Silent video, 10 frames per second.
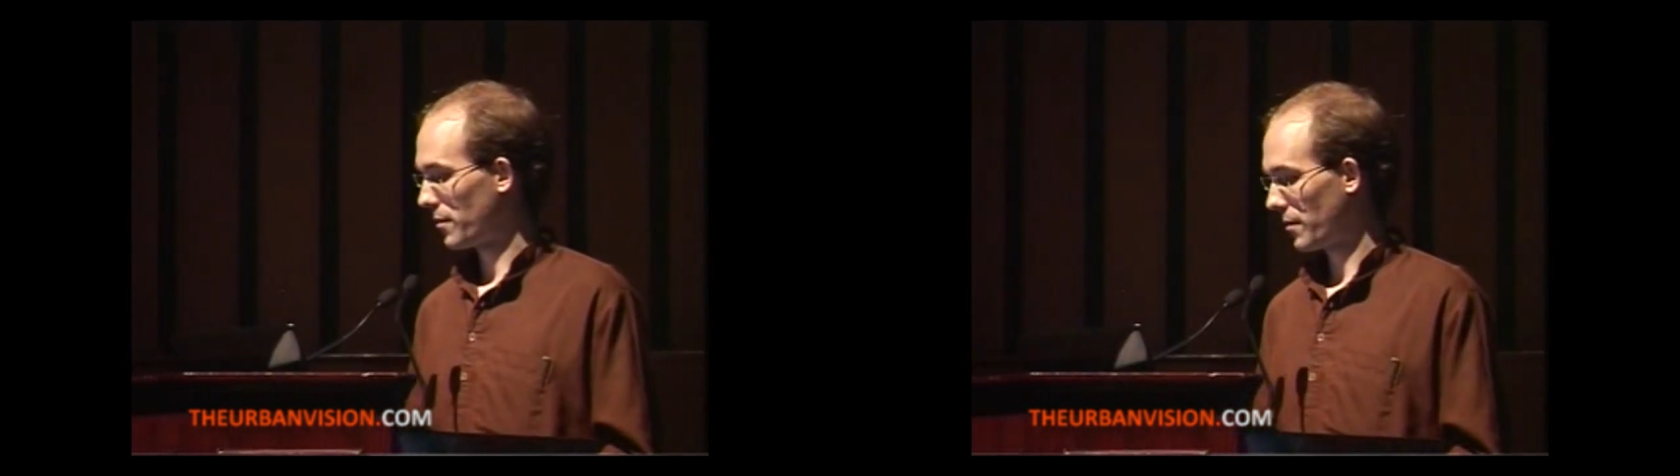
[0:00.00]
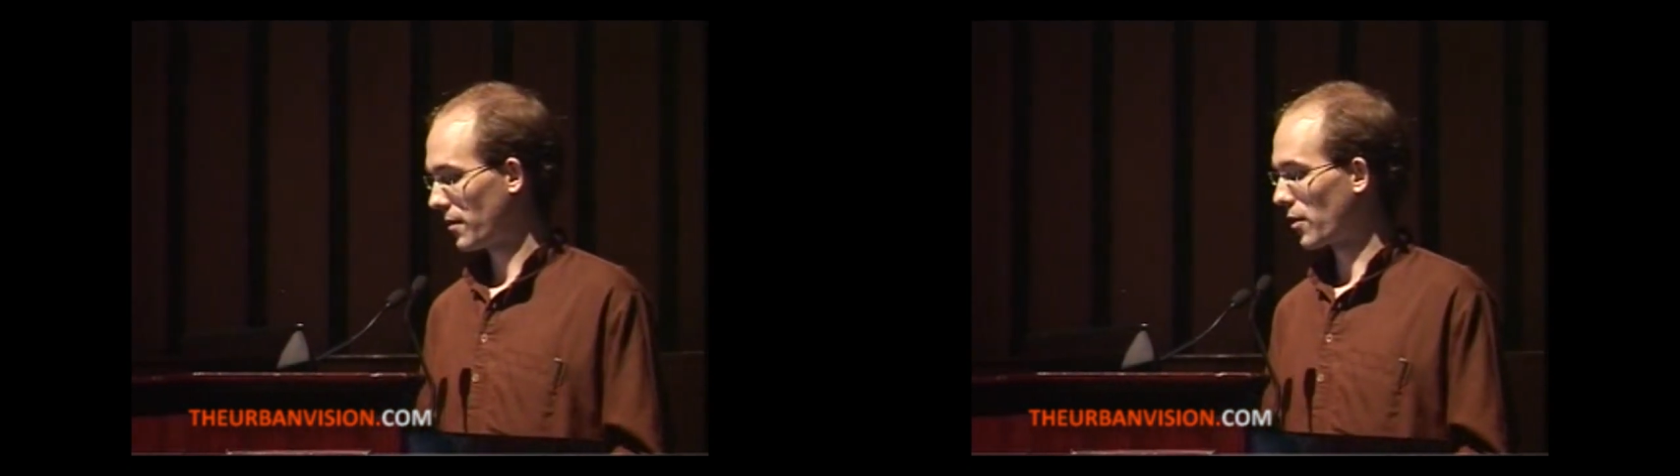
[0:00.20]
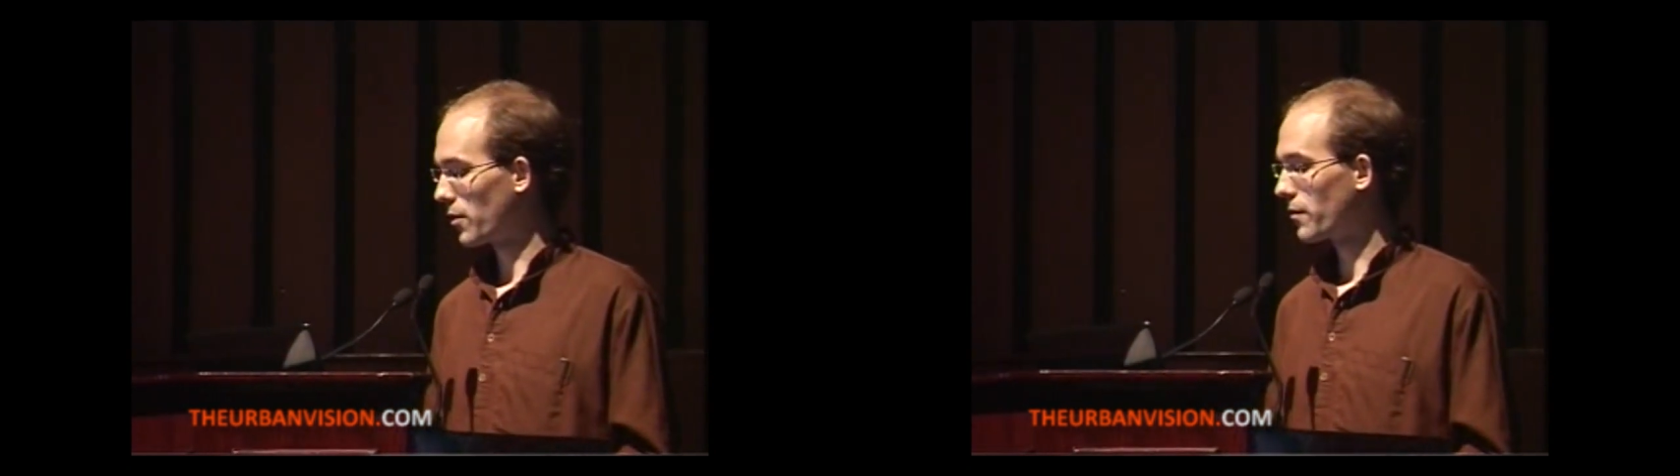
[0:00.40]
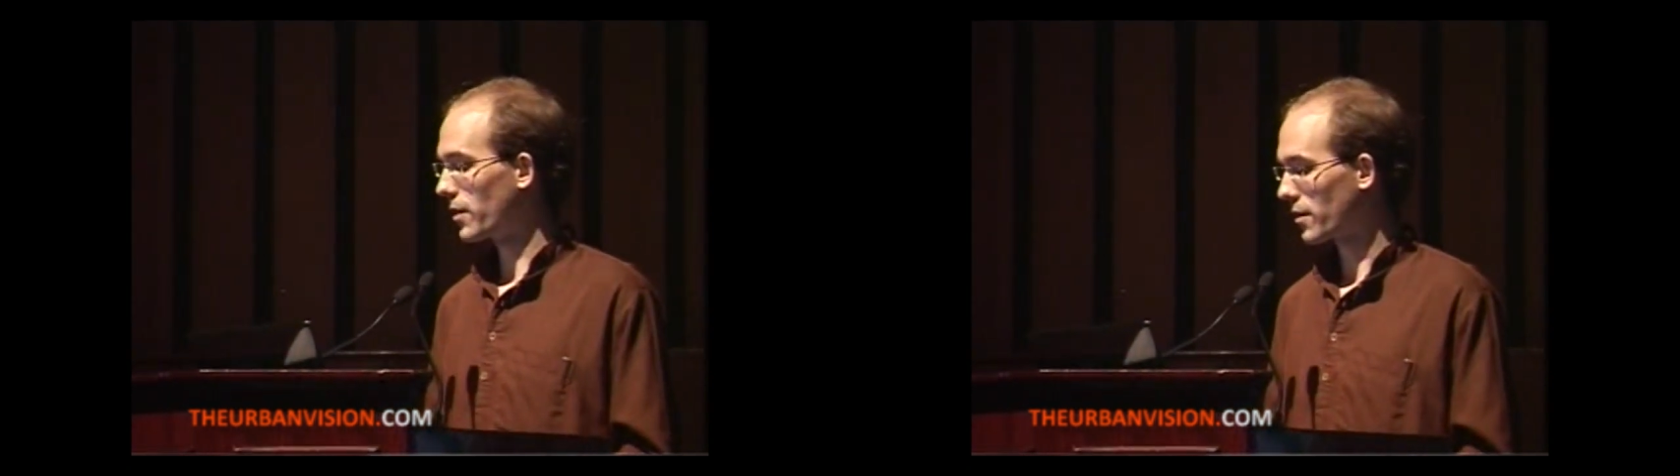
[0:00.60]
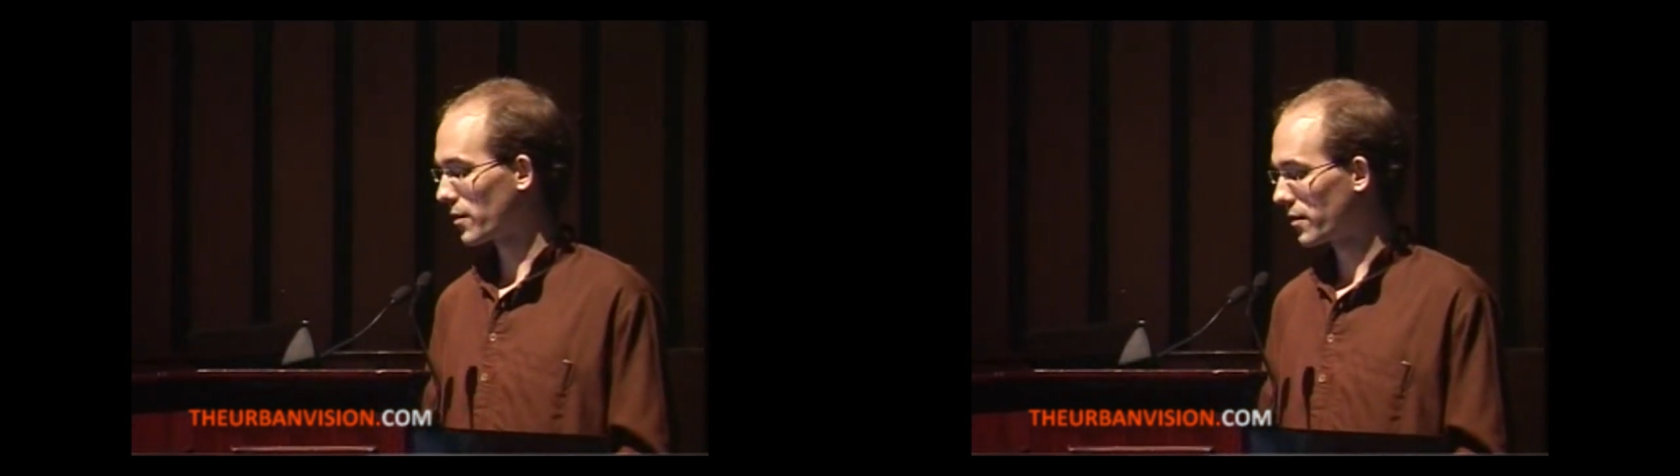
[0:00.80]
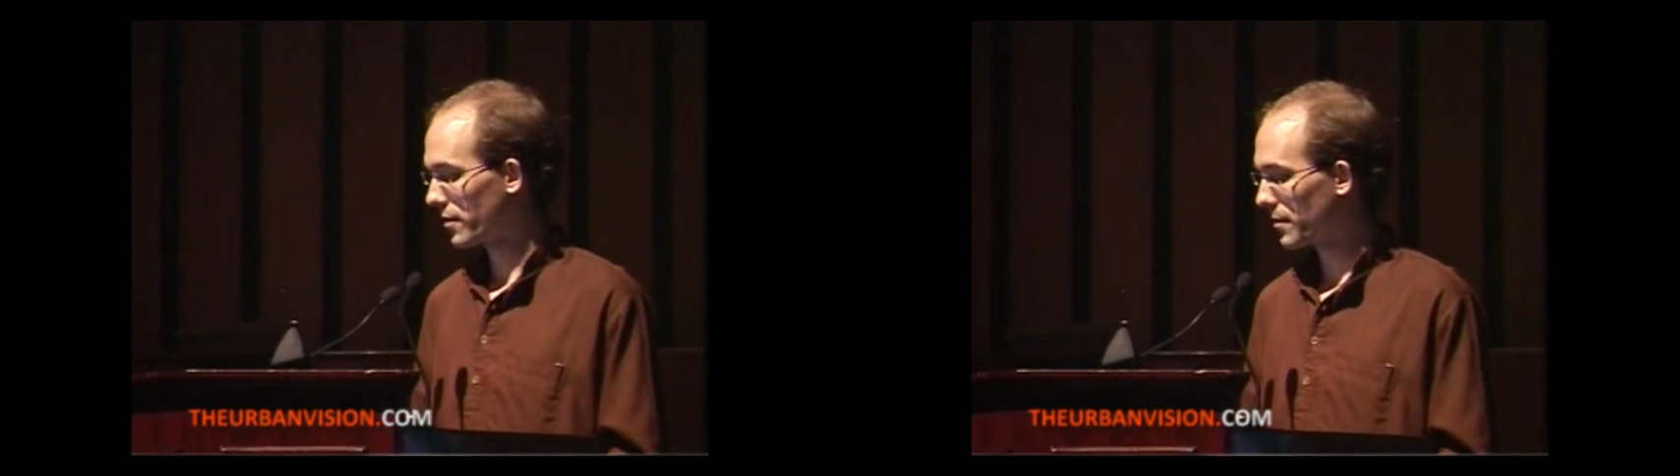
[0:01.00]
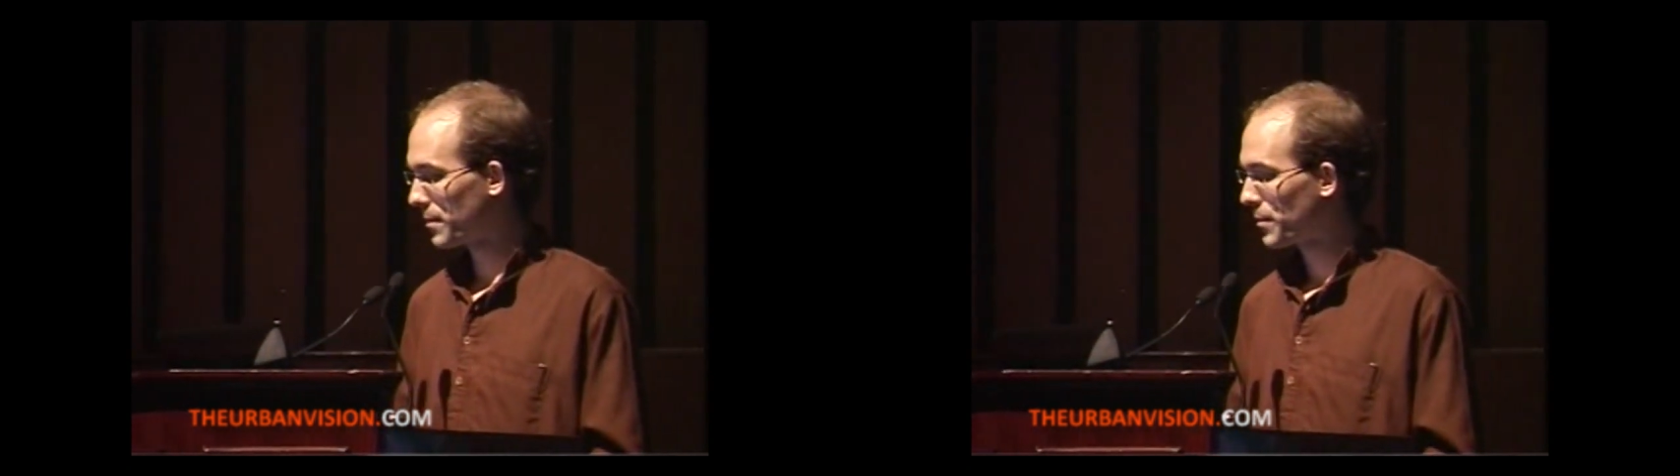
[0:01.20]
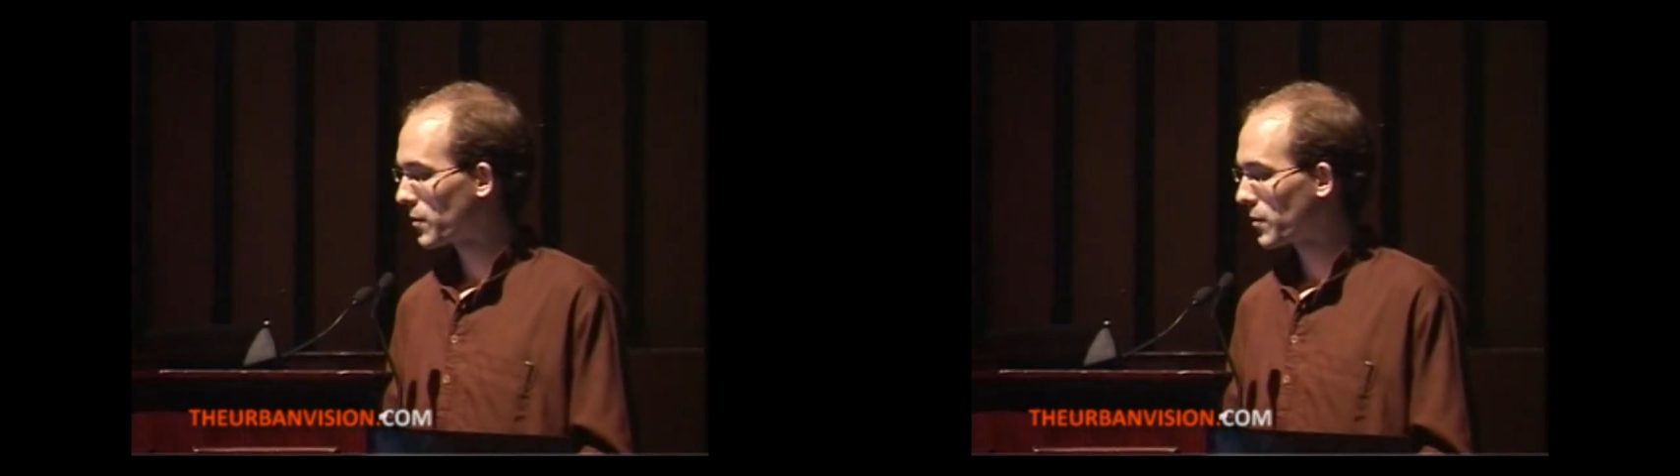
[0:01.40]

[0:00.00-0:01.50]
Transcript: their own vehicles,